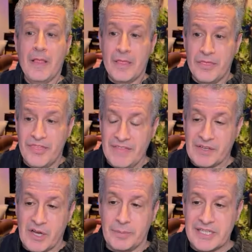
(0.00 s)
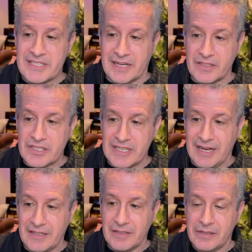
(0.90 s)
Then the company's got to
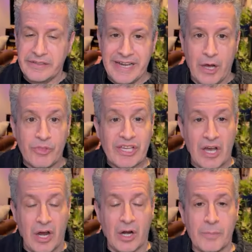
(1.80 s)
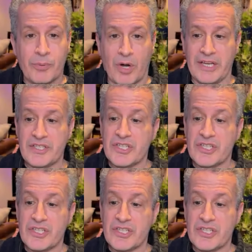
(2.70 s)
decide. Now the car price